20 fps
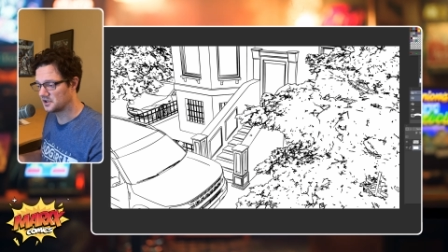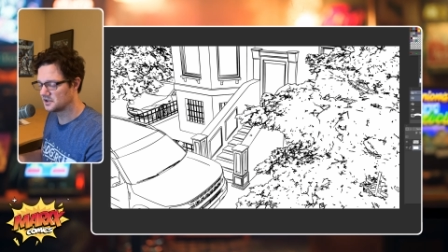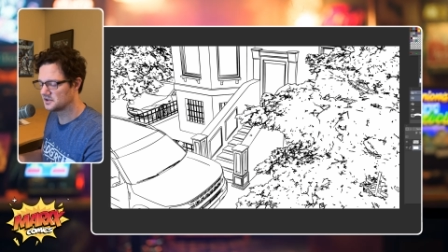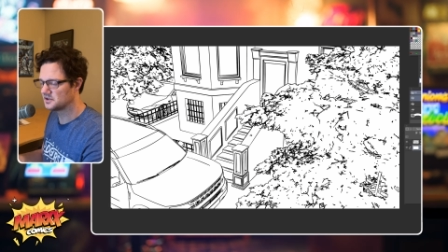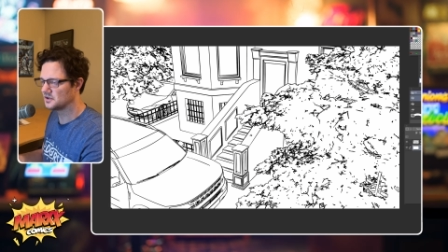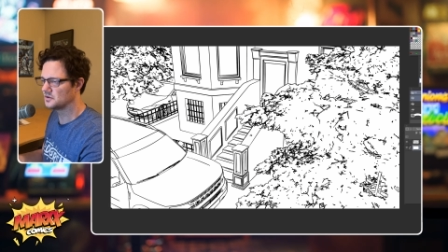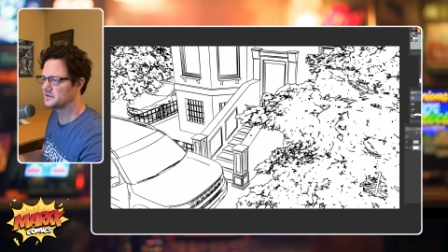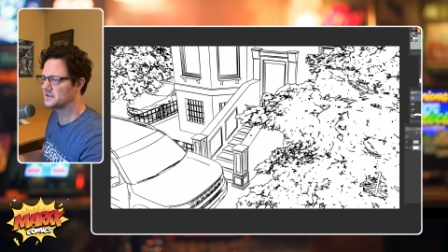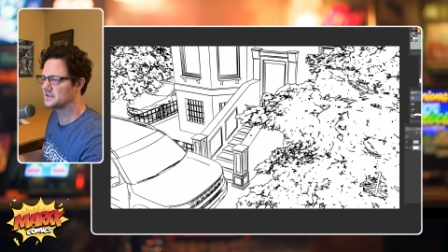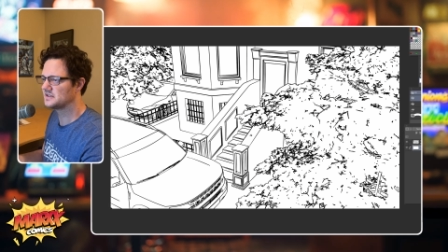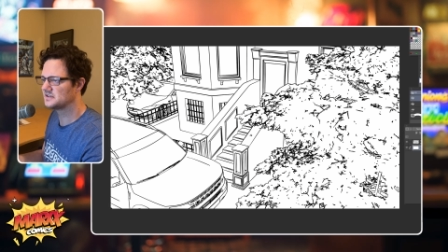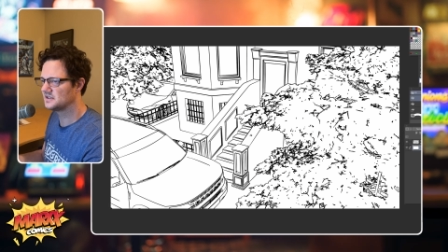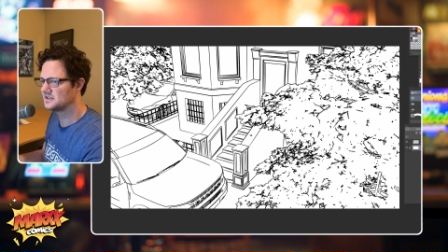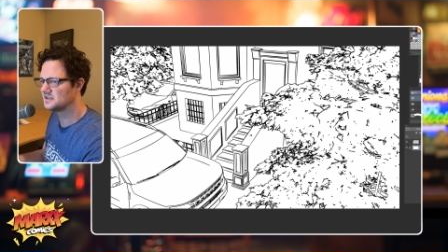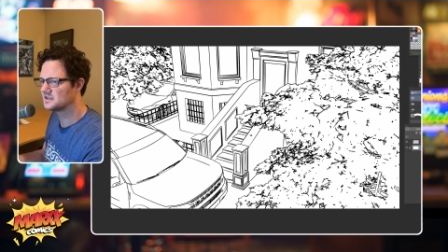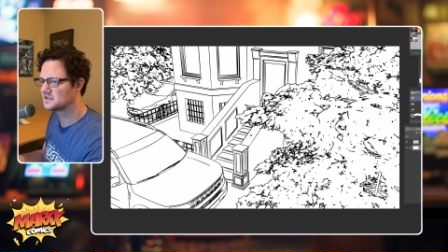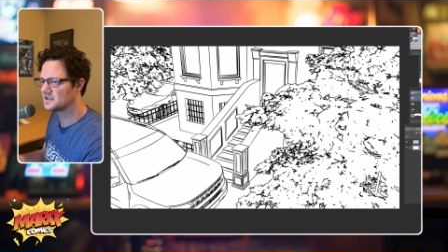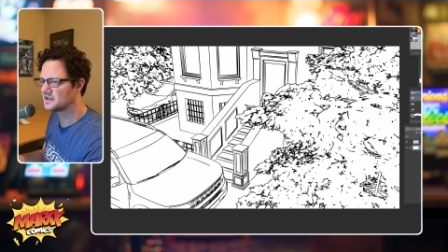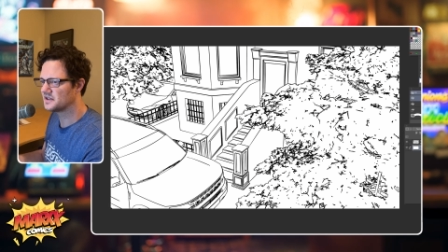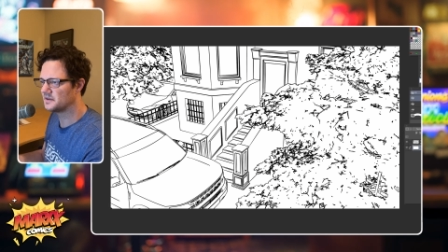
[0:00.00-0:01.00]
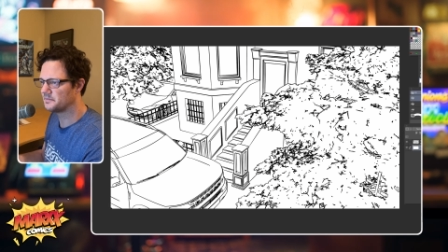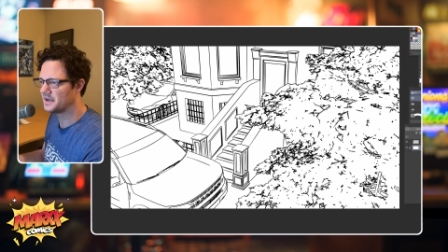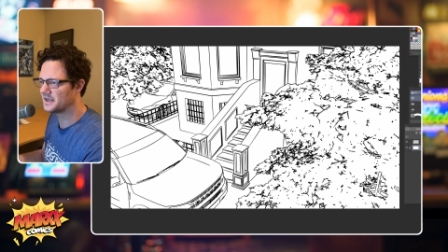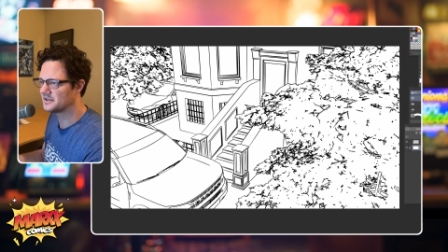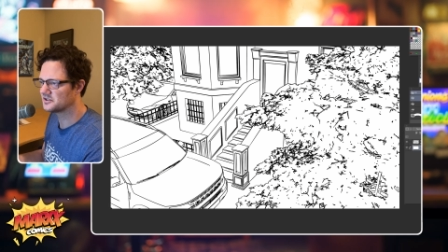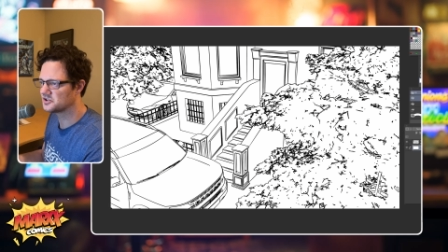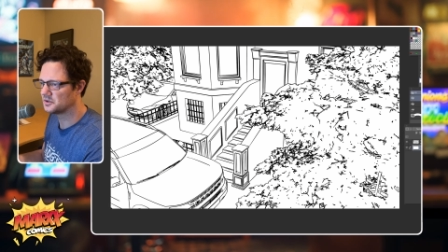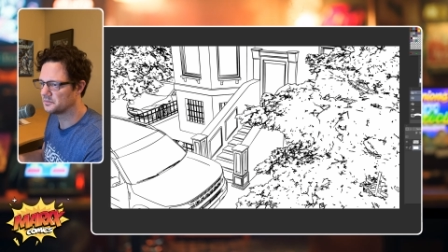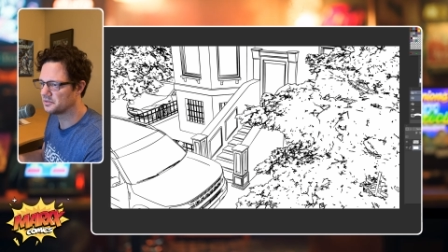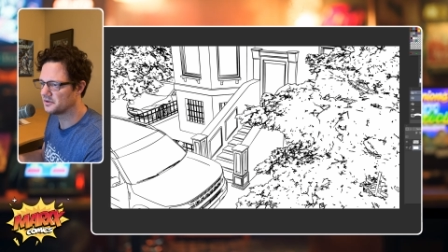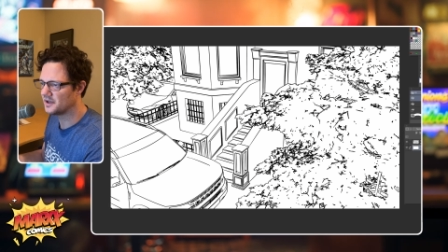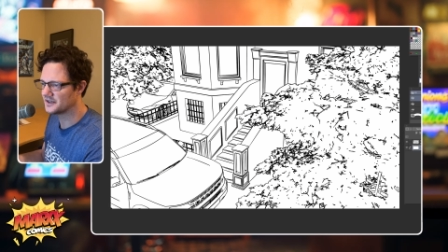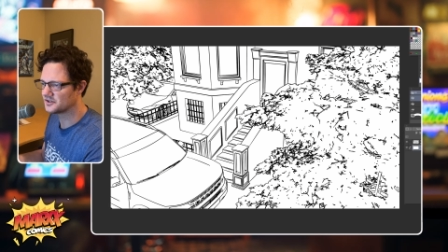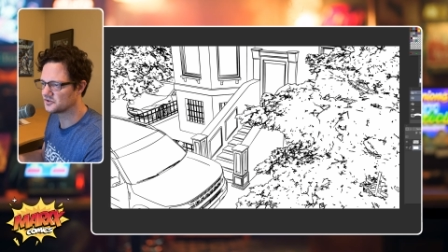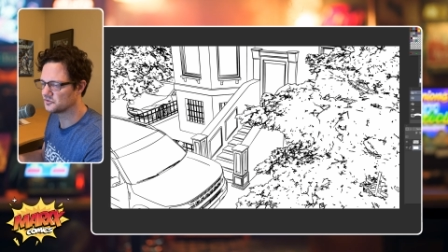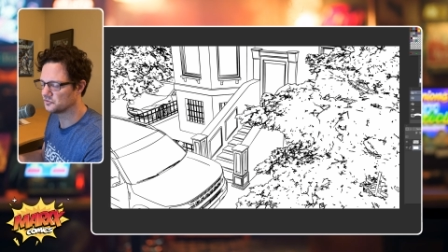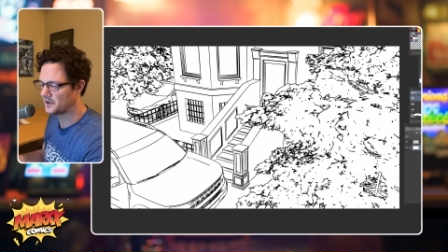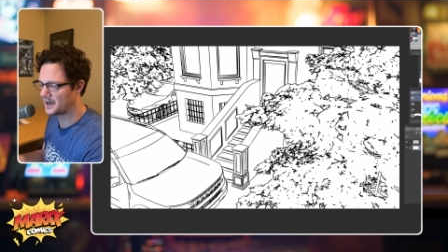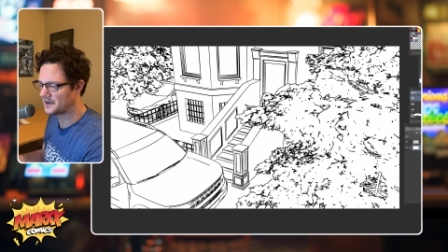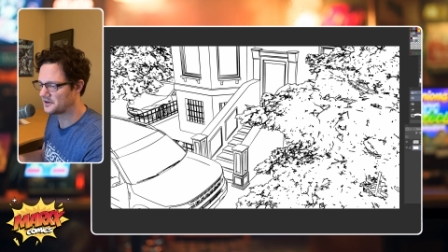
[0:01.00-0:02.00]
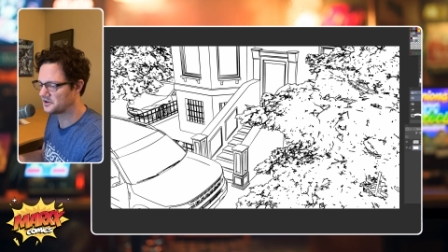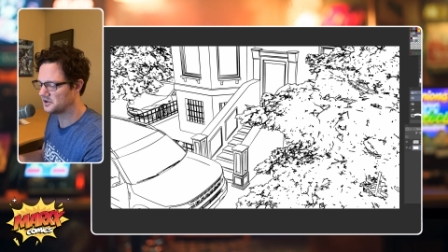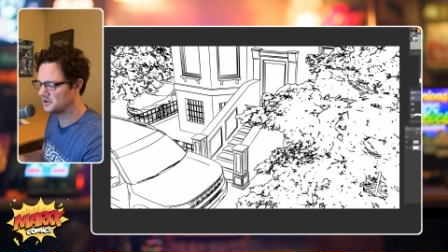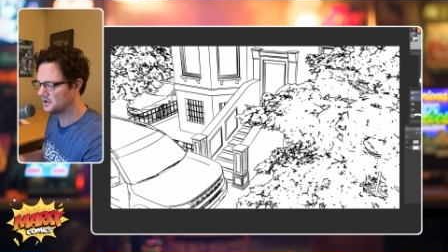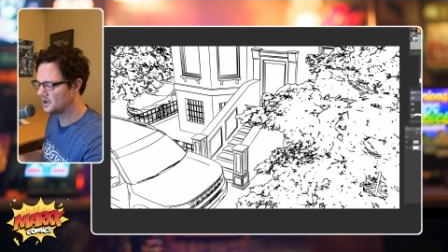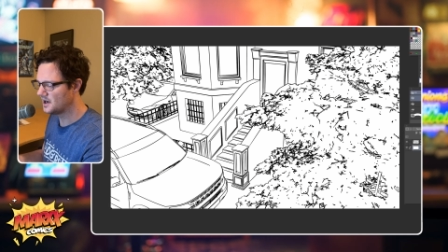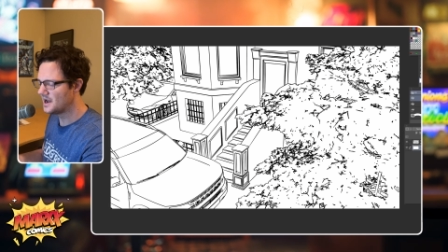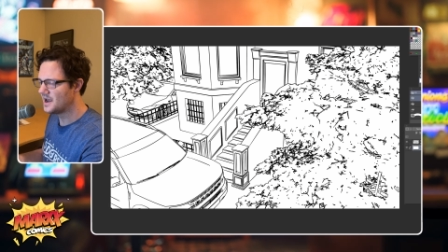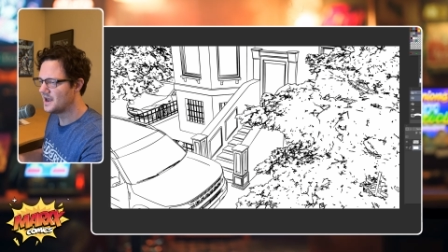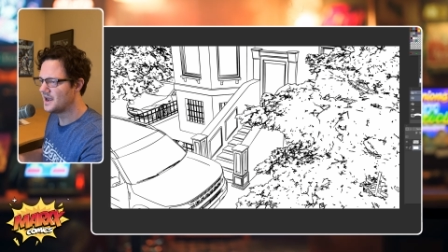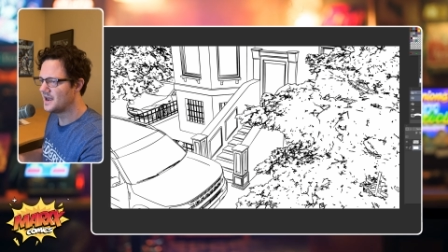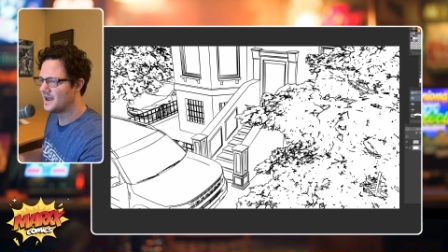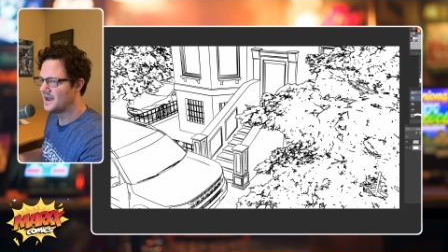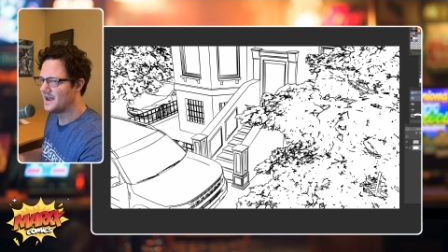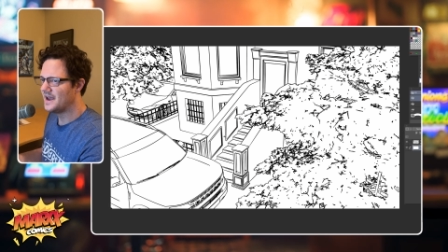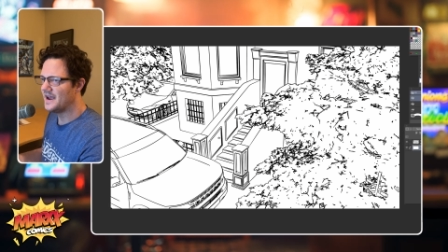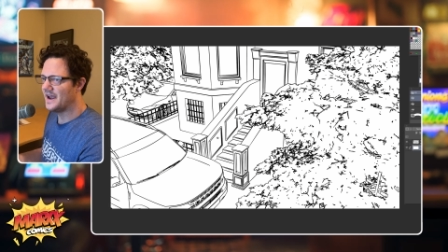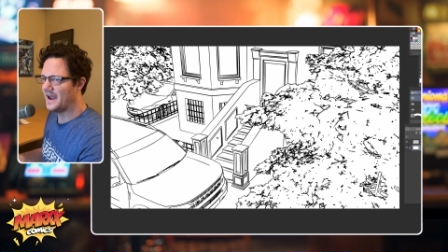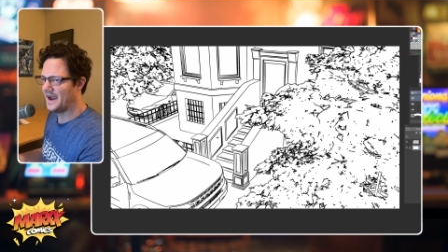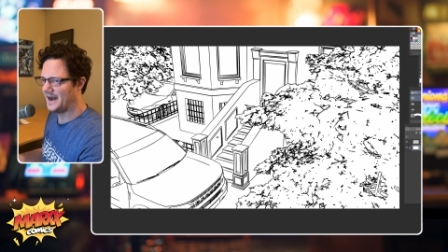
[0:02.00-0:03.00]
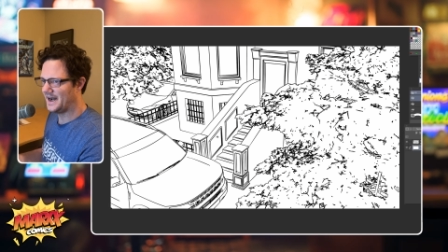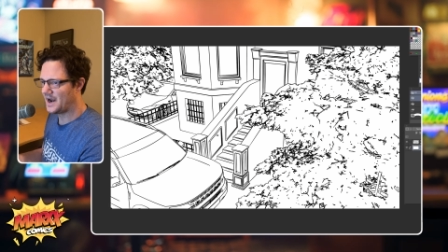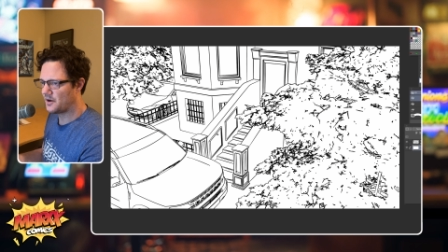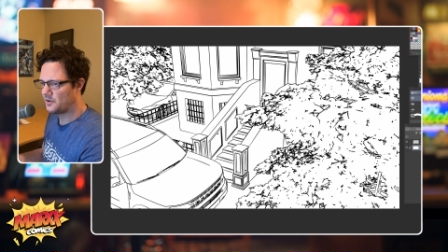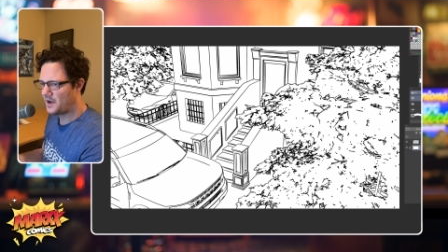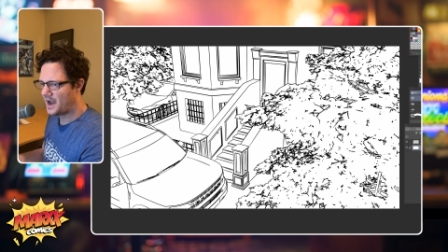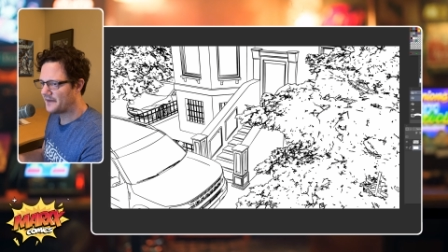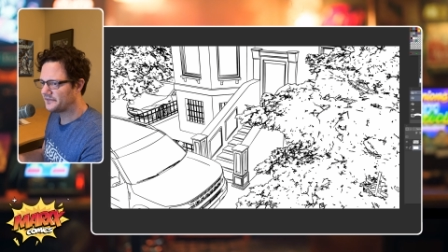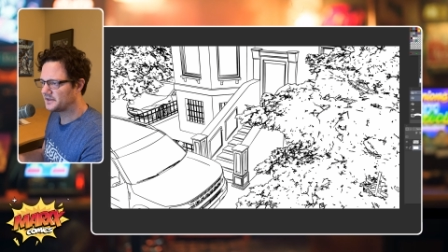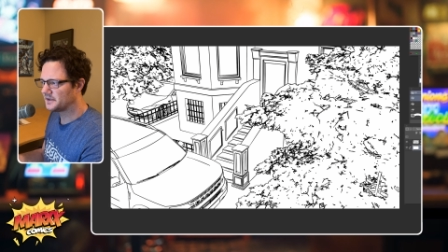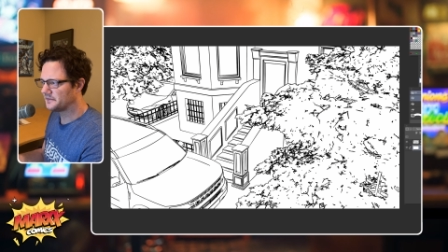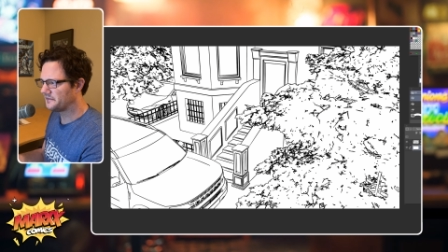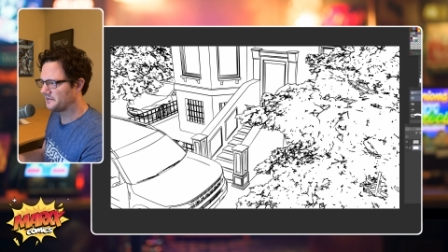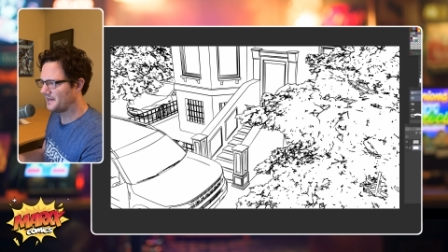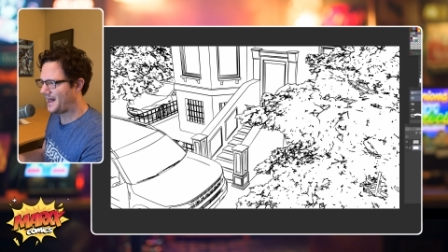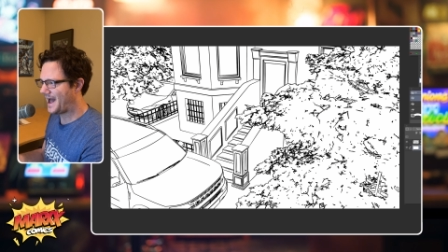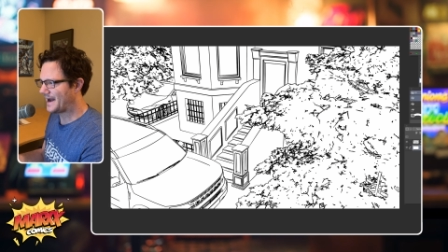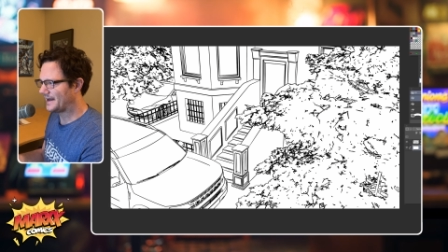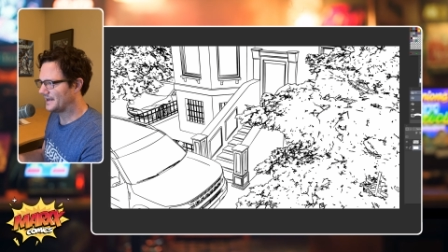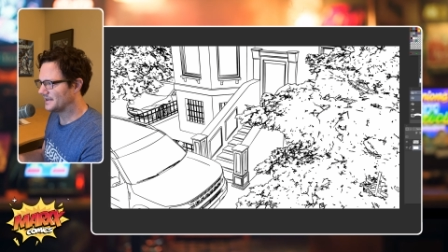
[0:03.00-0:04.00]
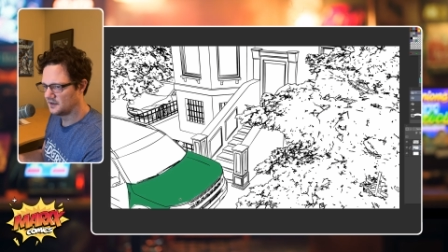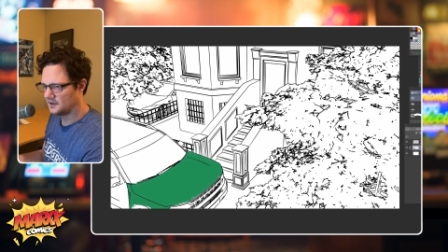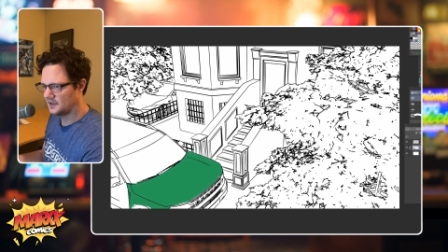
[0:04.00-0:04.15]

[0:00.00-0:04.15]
So this is the Pencil Plus render, and I would have to flat it.